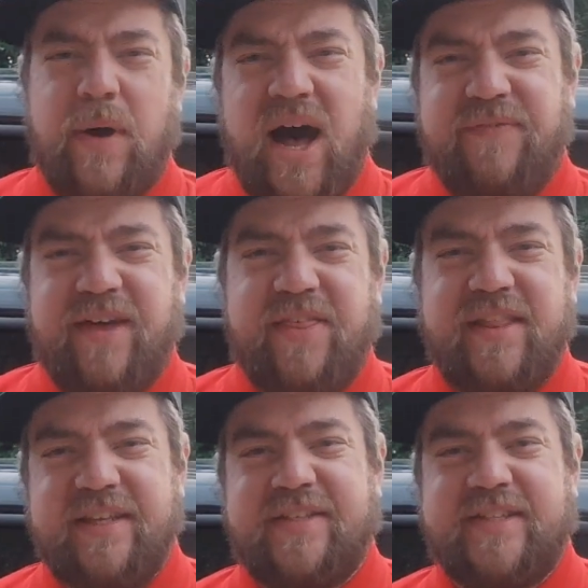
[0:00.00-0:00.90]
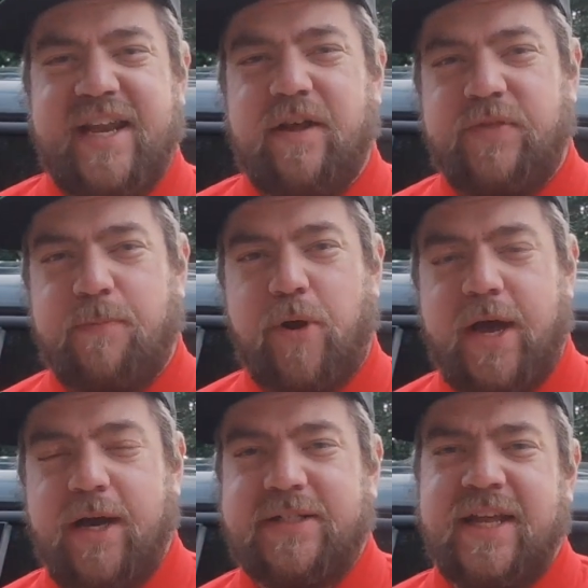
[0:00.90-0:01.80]
other than the scent of the
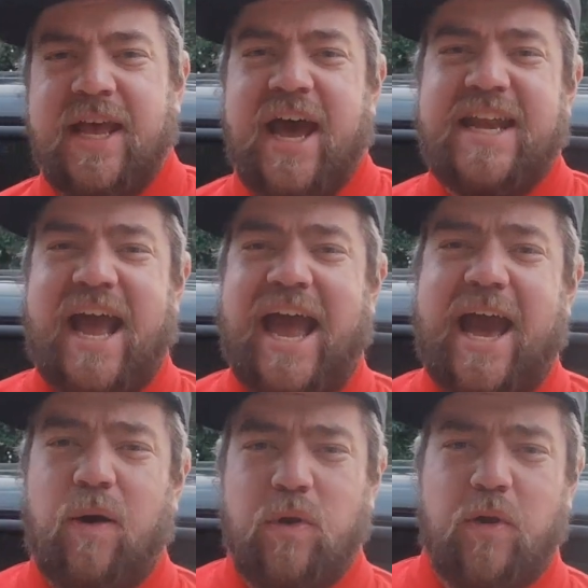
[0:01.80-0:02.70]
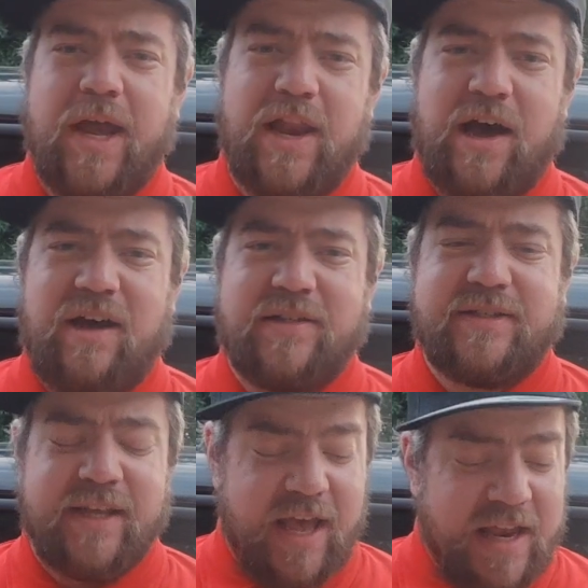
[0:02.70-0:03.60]
product and how long it
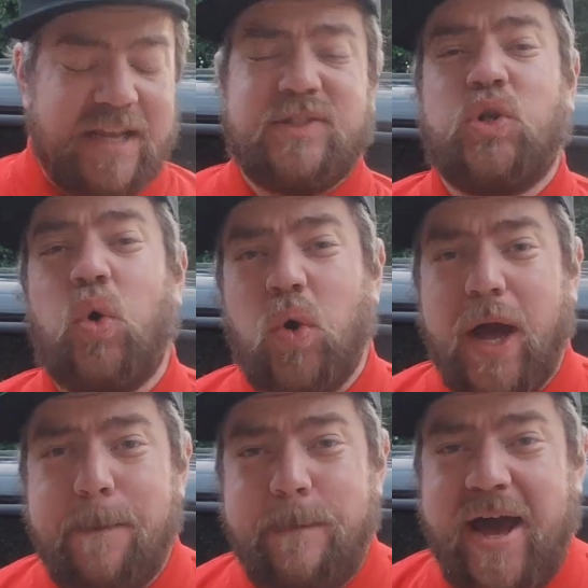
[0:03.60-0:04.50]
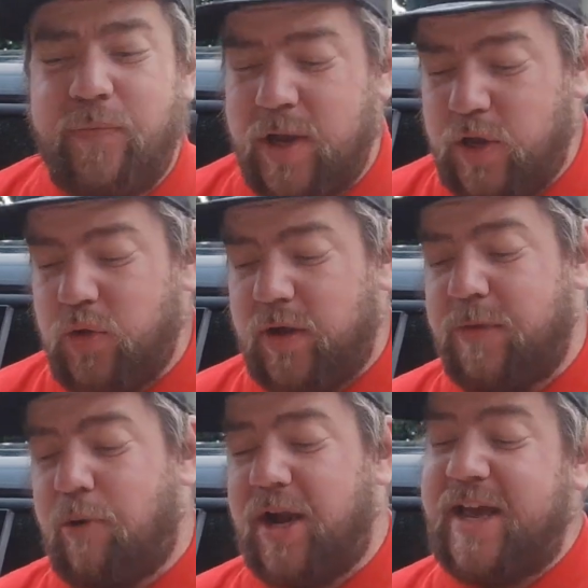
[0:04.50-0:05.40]
lasts, let's talk about the look of the
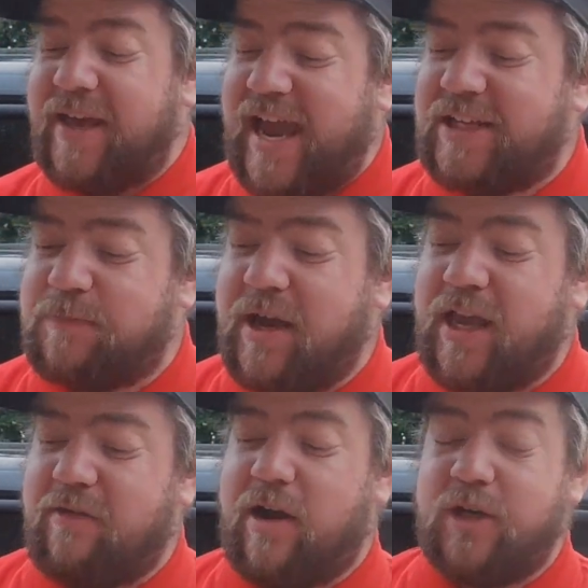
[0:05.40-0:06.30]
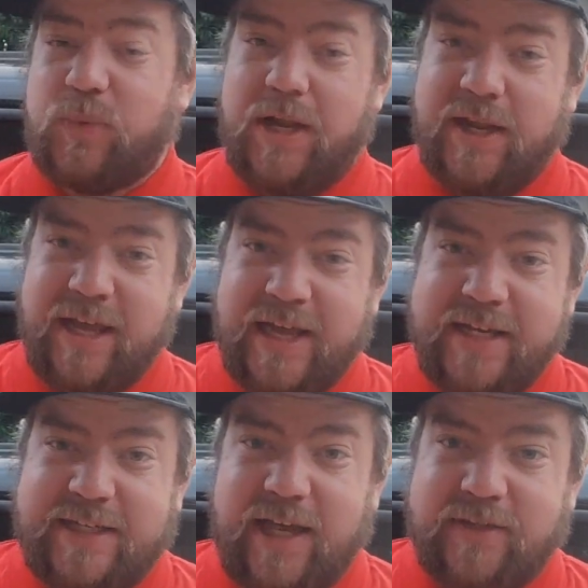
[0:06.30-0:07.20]
product. Now, the Gas Monkey Garage one
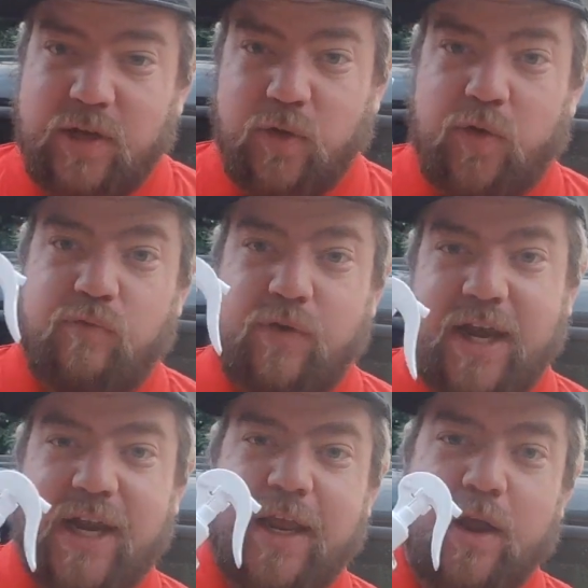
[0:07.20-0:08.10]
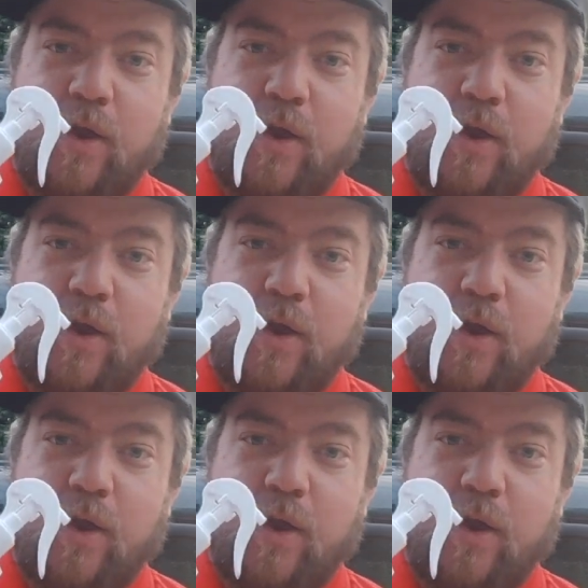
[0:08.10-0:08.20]
does look really,